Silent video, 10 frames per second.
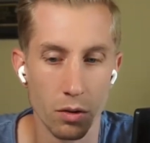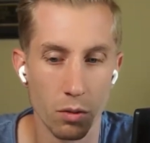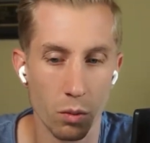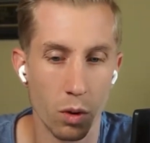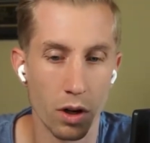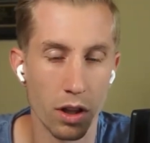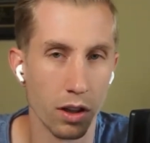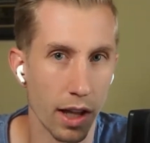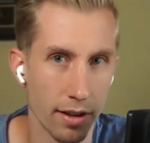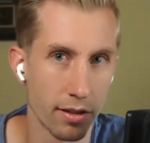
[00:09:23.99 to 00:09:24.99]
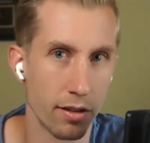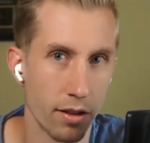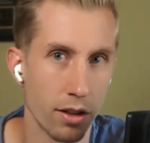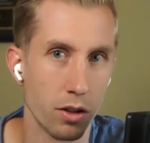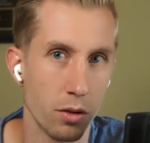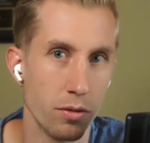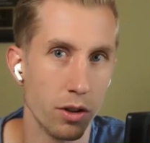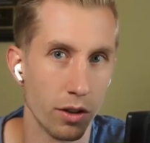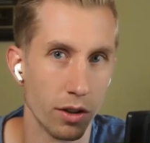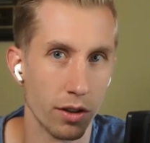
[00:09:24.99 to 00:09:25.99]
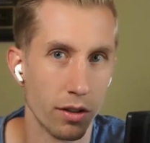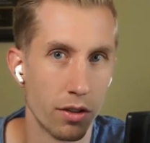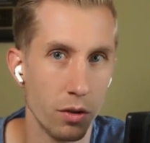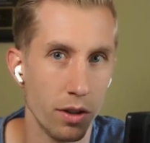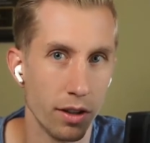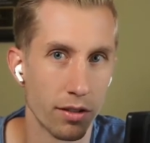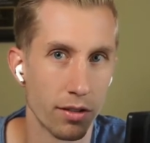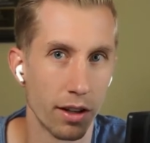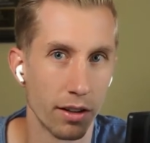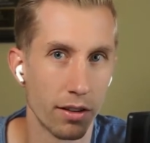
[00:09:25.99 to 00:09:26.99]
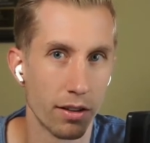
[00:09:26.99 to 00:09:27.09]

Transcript: what are the lessons that you've learned through this that